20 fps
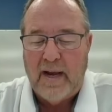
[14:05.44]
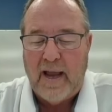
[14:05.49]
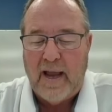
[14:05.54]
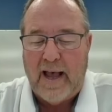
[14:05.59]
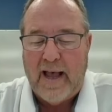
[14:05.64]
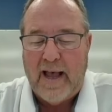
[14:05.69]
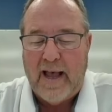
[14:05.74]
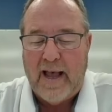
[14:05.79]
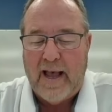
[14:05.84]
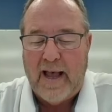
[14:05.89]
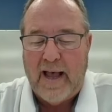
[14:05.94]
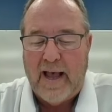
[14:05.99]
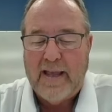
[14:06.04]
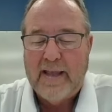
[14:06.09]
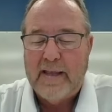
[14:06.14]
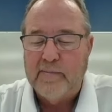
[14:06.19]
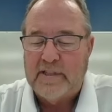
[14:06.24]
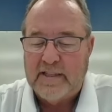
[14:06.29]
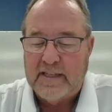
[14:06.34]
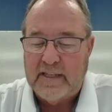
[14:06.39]
but I
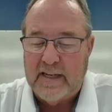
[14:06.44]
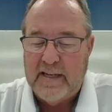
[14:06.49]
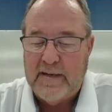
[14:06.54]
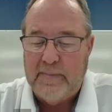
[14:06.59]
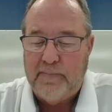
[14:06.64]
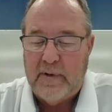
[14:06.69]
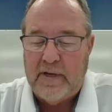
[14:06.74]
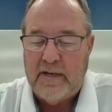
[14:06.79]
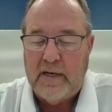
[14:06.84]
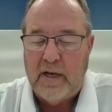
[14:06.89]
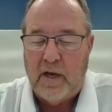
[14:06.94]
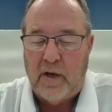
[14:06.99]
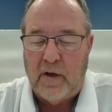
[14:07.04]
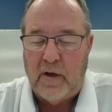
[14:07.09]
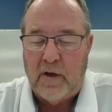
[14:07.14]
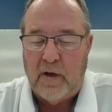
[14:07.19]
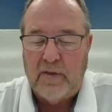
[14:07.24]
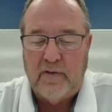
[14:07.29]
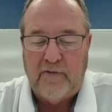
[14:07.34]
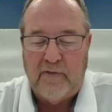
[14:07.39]
am sleeping
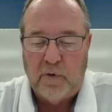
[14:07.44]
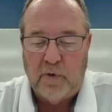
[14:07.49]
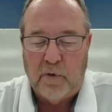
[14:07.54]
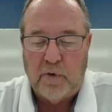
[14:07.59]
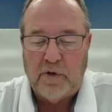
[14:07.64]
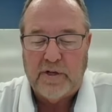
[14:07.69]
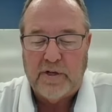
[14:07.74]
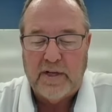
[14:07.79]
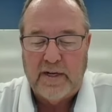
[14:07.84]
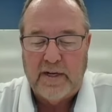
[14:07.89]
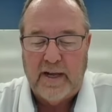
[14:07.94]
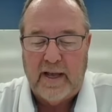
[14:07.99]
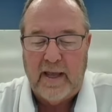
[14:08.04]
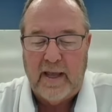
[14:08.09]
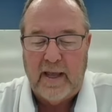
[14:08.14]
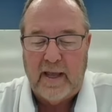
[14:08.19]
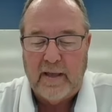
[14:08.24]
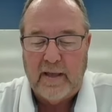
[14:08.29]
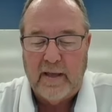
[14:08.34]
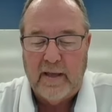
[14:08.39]
on the floor
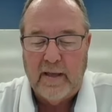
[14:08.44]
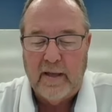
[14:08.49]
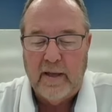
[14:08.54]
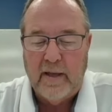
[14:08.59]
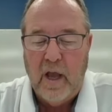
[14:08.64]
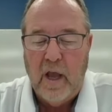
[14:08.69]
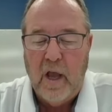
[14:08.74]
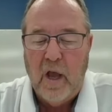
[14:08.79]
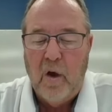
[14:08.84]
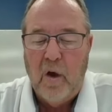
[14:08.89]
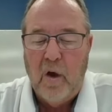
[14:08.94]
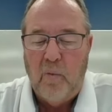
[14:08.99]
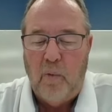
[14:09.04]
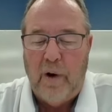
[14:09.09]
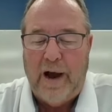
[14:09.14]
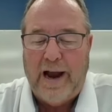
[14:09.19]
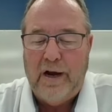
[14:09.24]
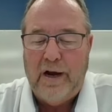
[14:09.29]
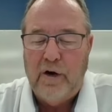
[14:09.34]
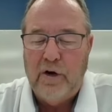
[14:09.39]
today.
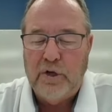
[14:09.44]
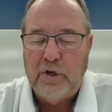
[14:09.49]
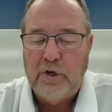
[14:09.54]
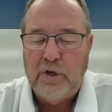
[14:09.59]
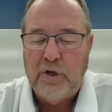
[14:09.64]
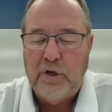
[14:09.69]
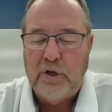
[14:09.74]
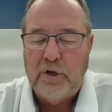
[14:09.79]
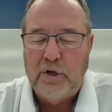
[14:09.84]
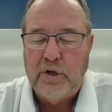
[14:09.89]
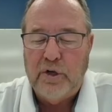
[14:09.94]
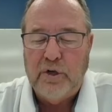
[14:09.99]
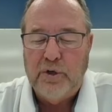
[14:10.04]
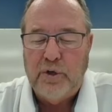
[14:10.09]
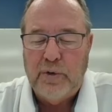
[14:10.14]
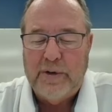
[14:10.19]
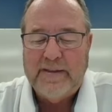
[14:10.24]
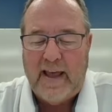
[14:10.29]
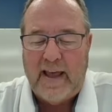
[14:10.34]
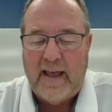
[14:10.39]
Why are
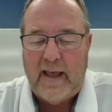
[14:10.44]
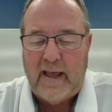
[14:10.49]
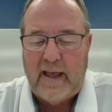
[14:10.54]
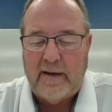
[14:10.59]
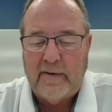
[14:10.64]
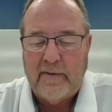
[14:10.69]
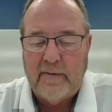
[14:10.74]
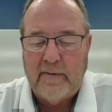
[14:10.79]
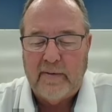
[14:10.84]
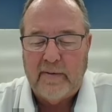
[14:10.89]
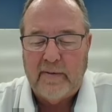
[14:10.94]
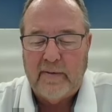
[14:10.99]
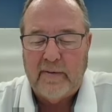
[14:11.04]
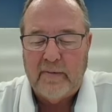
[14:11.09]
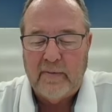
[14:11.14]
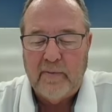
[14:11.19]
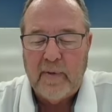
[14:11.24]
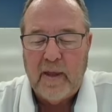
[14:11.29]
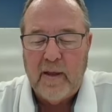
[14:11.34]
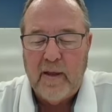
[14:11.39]
you doing that?
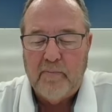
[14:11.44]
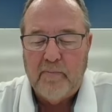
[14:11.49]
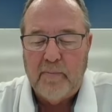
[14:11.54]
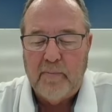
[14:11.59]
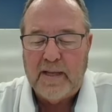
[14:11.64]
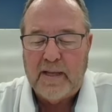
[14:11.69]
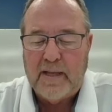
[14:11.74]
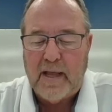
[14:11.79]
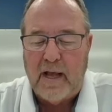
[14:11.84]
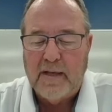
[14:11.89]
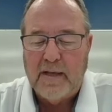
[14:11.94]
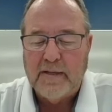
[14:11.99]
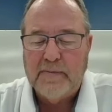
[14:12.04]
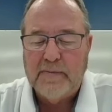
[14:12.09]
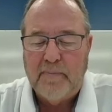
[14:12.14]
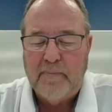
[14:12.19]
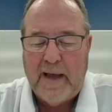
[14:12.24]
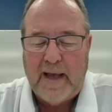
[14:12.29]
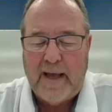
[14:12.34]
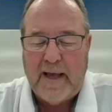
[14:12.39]

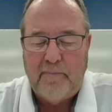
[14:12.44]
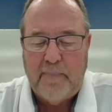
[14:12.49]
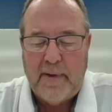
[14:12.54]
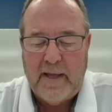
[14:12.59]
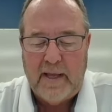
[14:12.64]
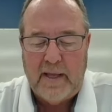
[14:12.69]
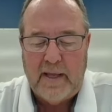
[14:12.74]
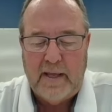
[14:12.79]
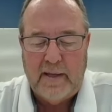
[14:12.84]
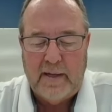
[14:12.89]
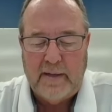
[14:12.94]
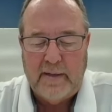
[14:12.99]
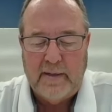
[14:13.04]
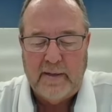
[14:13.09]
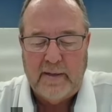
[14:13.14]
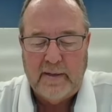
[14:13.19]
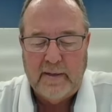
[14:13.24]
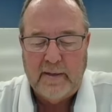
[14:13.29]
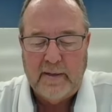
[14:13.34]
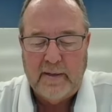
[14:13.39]
Because my
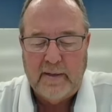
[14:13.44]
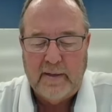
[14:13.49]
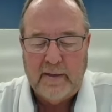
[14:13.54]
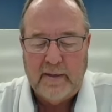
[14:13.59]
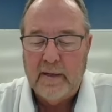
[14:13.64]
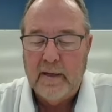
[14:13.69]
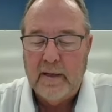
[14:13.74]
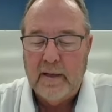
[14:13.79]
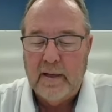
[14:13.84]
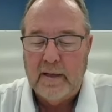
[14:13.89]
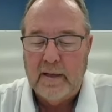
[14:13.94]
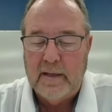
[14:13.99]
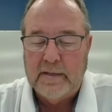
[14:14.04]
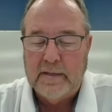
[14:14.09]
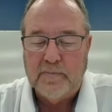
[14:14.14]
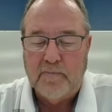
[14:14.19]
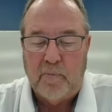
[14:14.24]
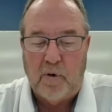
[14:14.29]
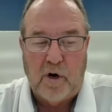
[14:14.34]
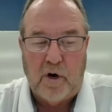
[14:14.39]
bed
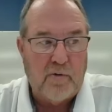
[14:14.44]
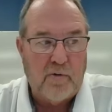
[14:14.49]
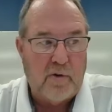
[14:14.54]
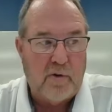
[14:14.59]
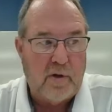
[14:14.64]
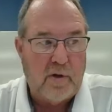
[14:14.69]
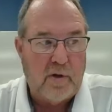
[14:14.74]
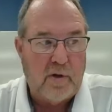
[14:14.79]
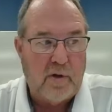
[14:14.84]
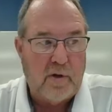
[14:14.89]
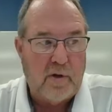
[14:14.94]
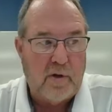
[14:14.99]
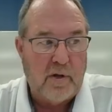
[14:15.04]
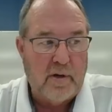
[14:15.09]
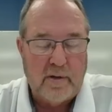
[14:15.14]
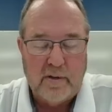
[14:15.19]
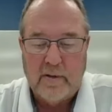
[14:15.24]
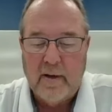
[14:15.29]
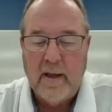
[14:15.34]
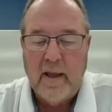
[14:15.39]
is
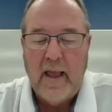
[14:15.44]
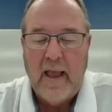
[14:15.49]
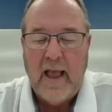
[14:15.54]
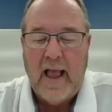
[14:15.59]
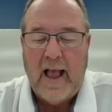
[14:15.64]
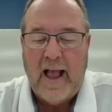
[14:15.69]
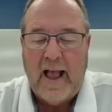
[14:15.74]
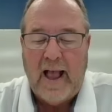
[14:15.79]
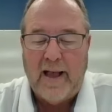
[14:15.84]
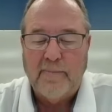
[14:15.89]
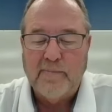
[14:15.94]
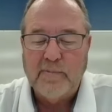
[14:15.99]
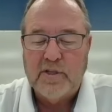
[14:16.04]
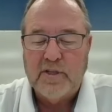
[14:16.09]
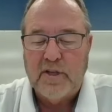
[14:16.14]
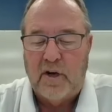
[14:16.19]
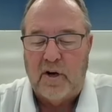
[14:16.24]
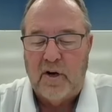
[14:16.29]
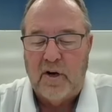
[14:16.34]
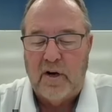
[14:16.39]
broken.
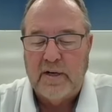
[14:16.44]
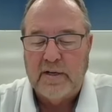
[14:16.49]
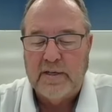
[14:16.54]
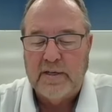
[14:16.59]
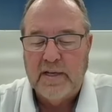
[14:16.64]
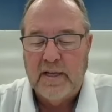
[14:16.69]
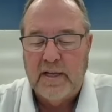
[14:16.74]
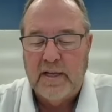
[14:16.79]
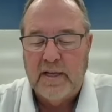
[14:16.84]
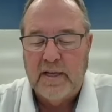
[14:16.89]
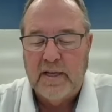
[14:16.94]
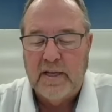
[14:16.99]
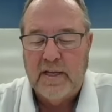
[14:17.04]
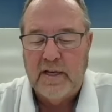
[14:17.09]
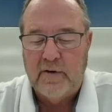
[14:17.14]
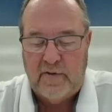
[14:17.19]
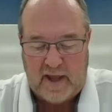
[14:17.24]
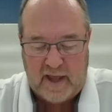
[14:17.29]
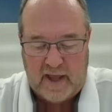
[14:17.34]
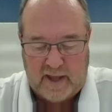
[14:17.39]
I'm sorry
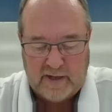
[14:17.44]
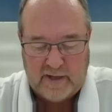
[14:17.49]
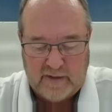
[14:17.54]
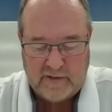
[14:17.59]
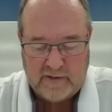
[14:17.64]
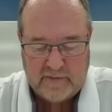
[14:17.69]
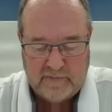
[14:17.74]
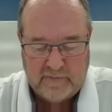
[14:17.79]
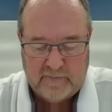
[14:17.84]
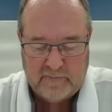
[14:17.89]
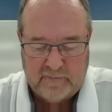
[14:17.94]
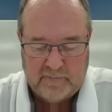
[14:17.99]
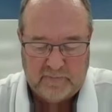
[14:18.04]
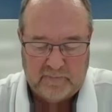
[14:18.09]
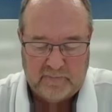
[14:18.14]
to hear that.